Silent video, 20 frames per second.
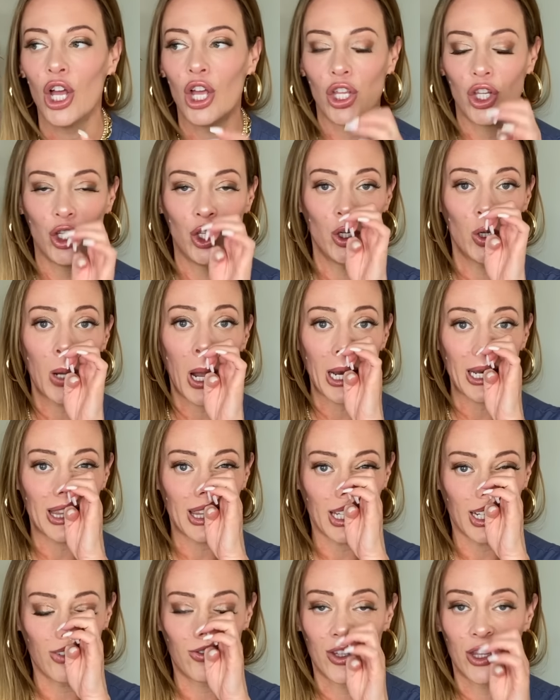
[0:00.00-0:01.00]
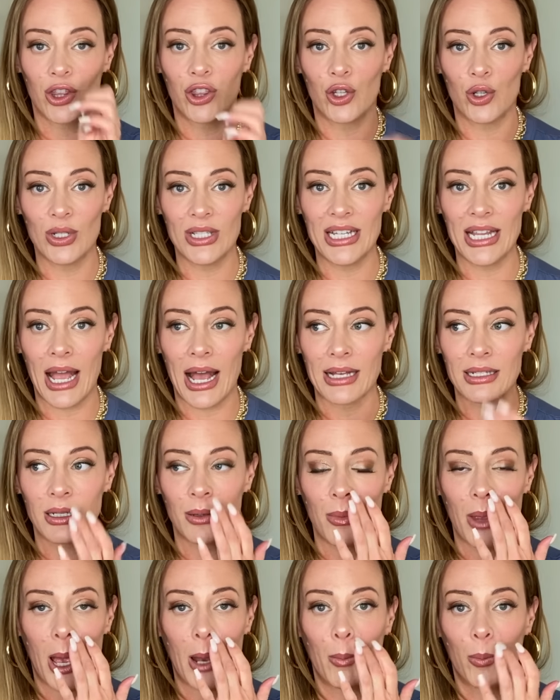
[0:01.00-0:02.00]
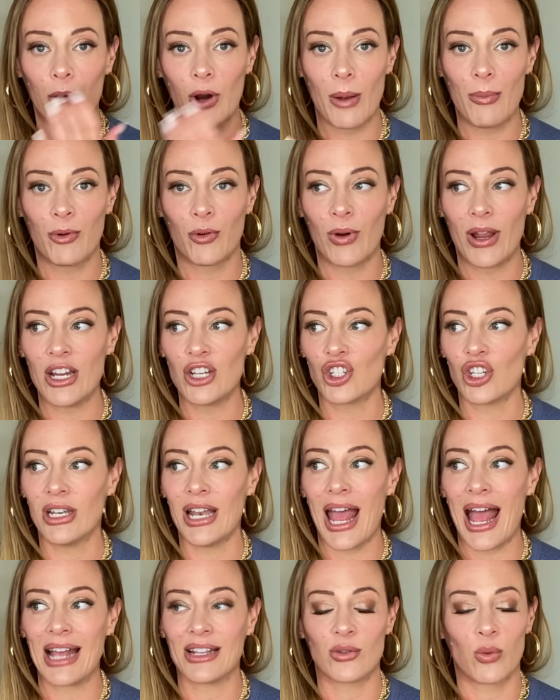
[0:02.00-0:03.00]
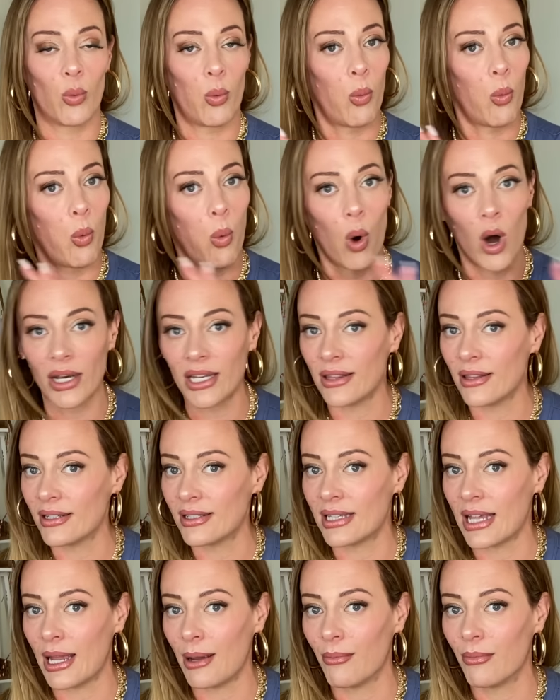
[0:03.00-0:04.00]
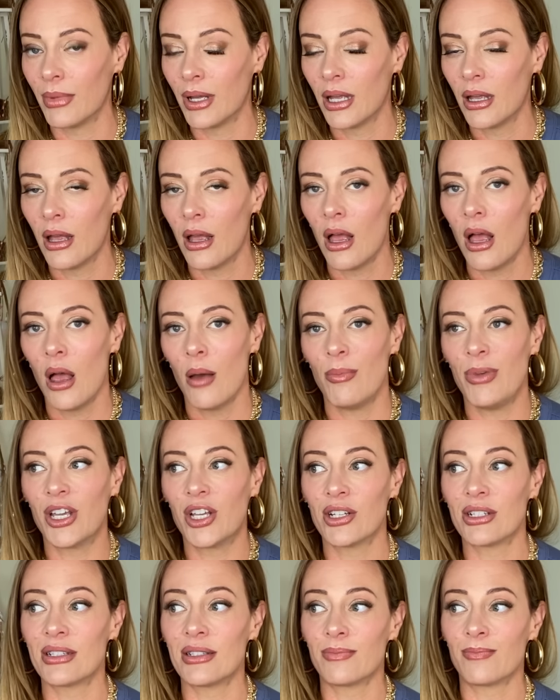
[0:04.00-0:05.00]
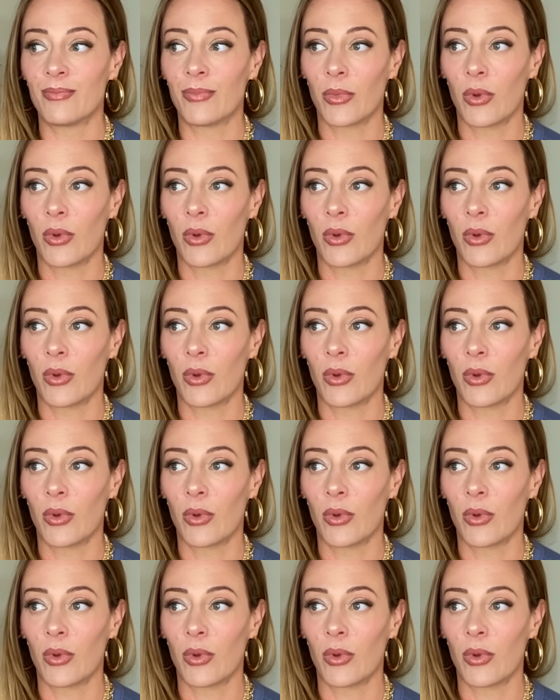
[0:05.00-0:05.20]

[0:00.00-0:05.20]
You got to think of enthusiasm and preparation as one and the same because